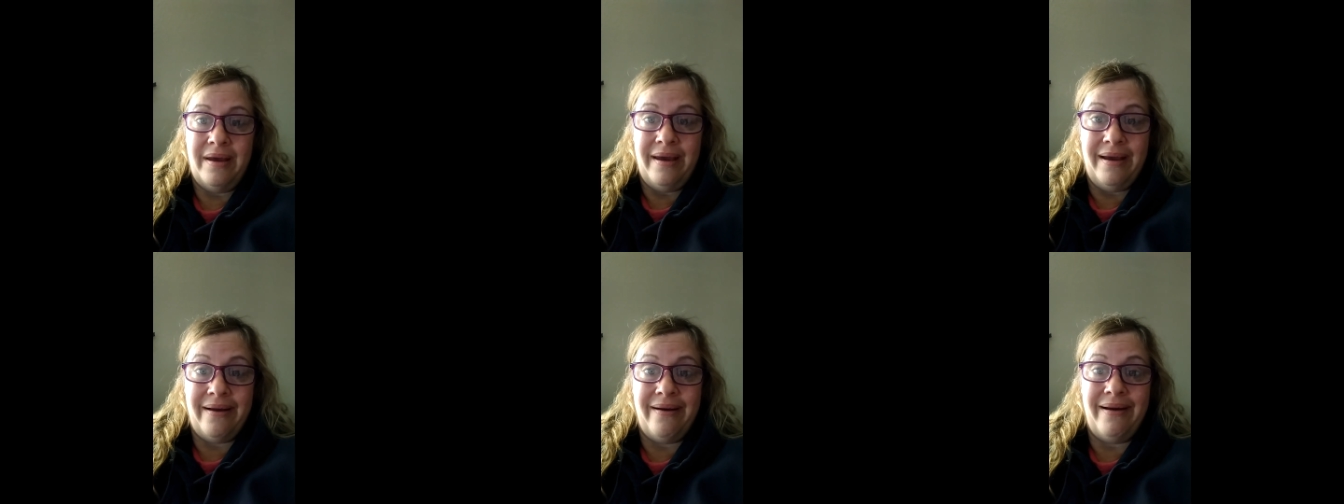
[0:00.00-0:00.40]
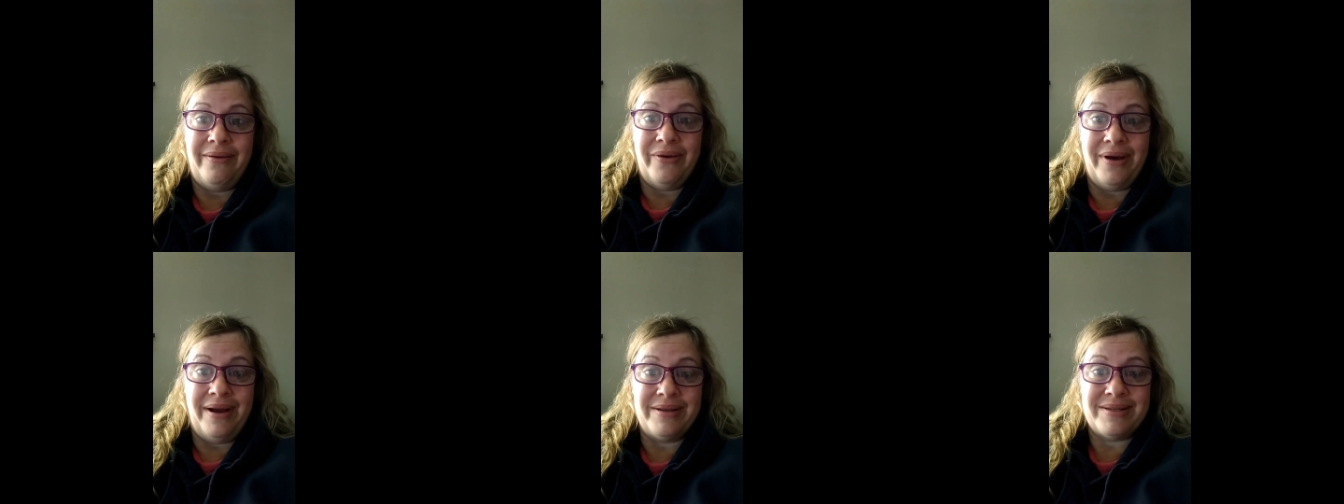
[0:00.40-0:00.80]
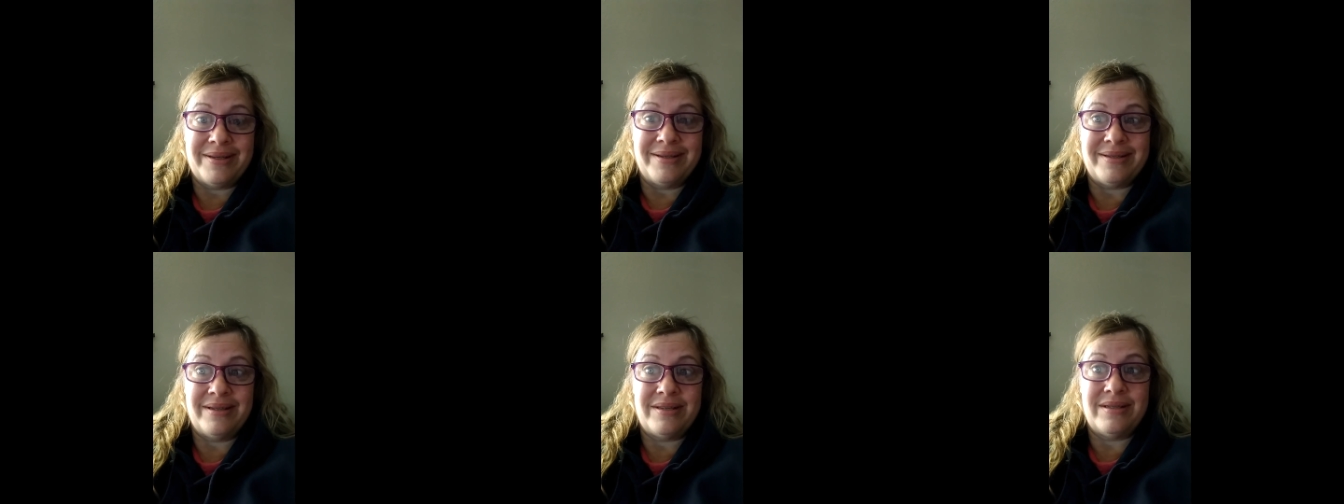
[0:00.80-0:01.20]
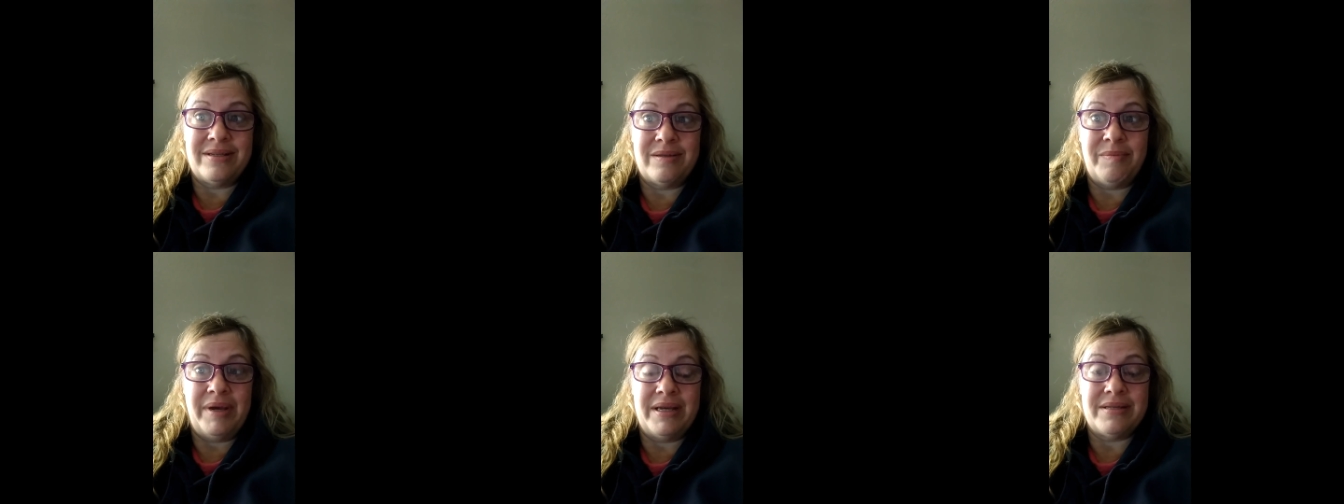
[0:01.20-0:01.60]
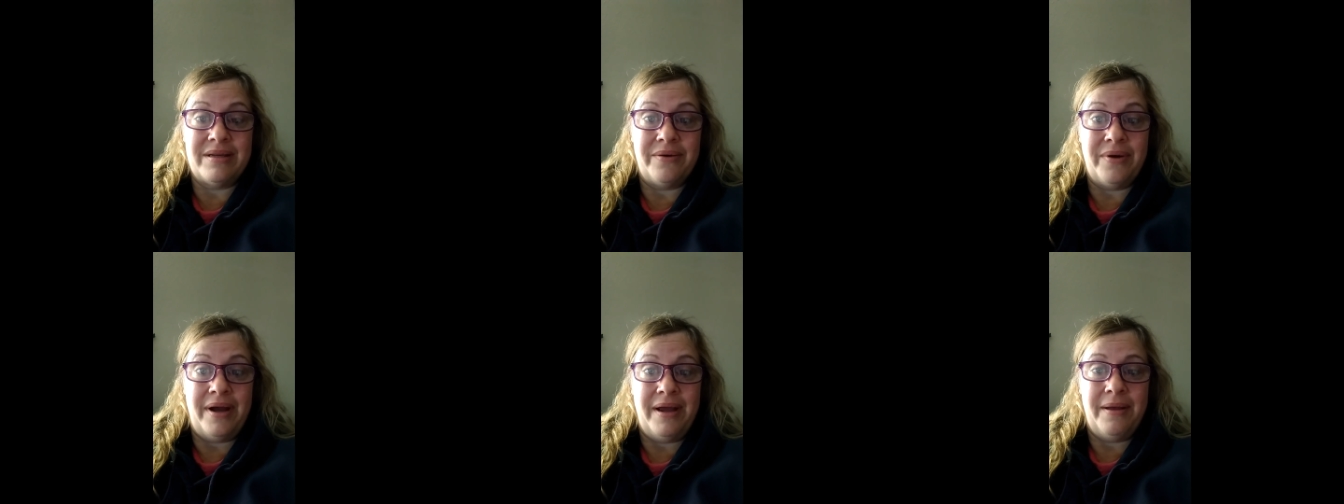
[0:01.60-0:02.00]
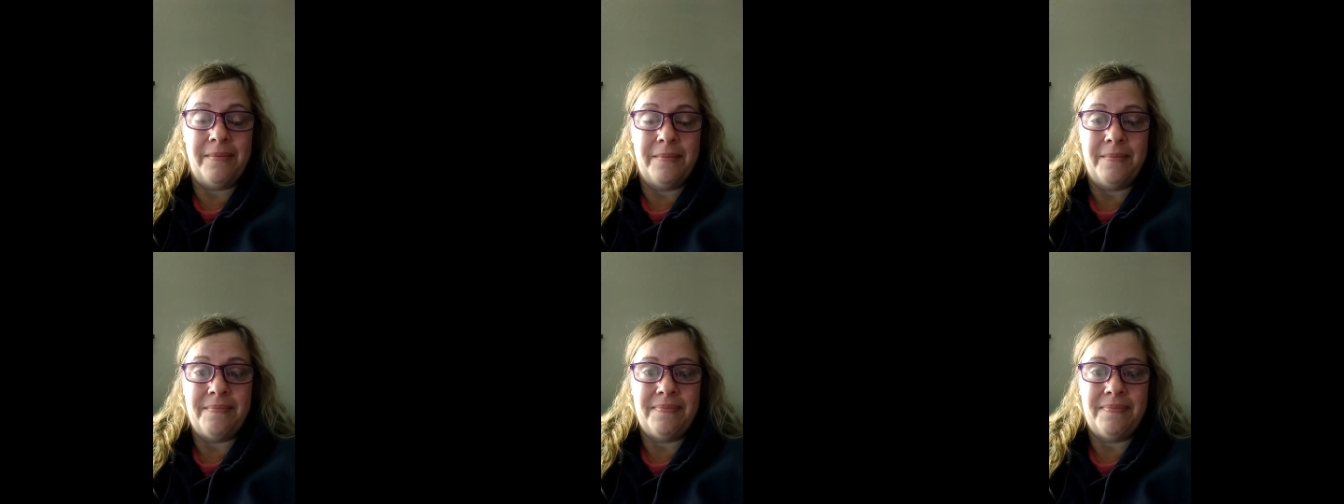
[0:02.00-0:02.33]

hang on, you guys, because this is amazing, right?